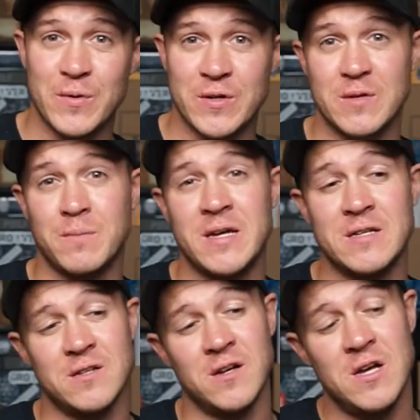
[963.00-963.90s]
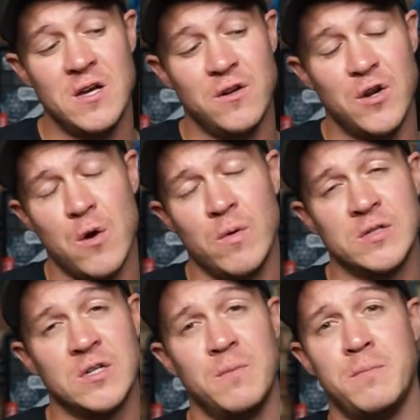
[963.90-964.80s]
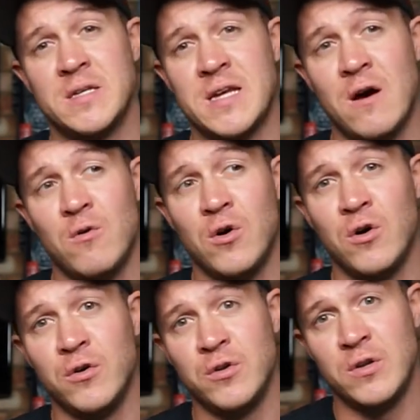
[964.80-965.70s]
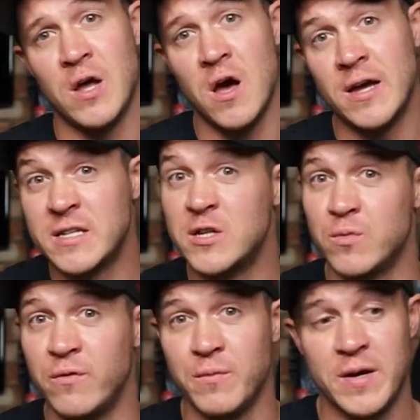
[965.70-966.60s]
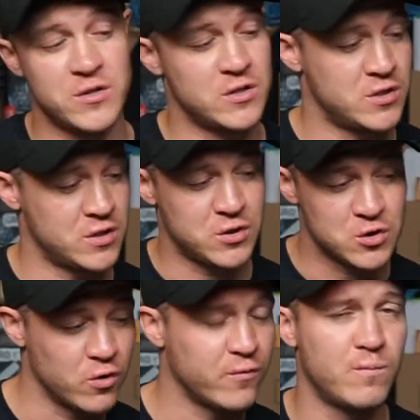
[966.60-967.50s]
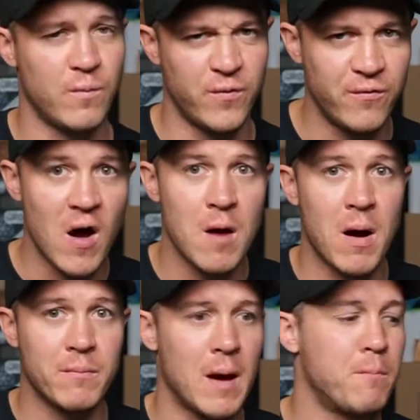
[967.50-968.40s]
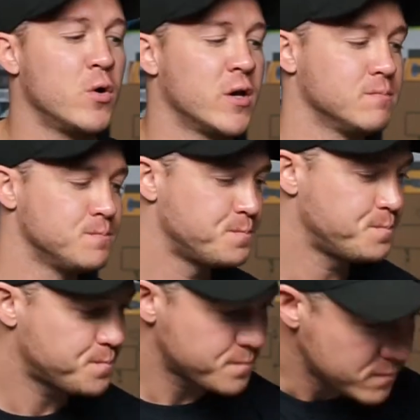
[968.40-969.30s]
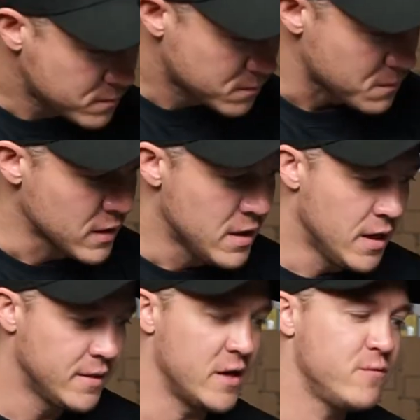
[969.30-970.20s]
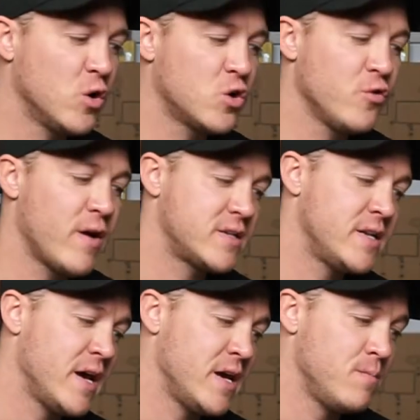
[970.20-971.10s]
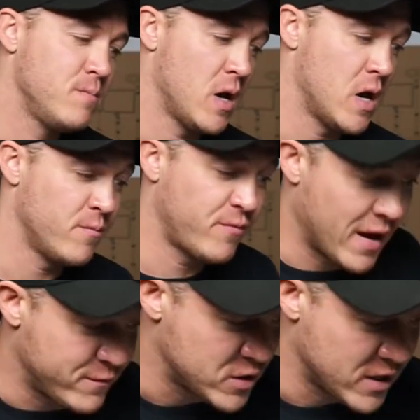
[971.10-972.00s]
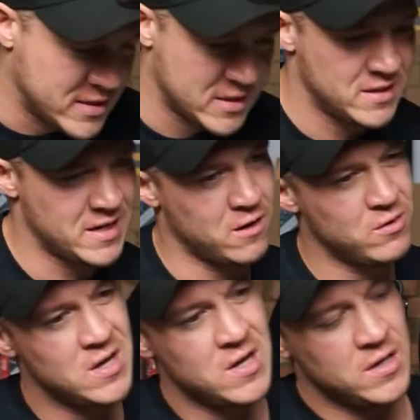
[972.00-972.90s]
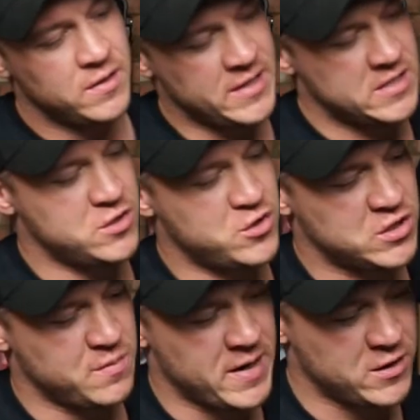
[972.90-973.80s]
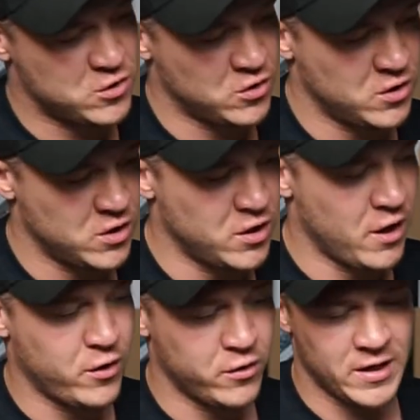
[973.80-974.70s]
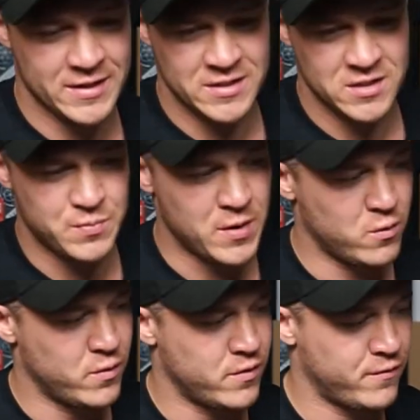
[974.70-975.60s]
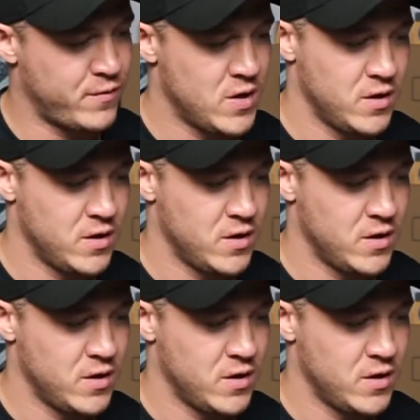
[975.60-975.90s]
because it means that no one's going to miss out on essential information to sort of firm up that booking. Then you've got correct name for advertising. Now, this is just to make sure that Loco Dice isn't spelt with,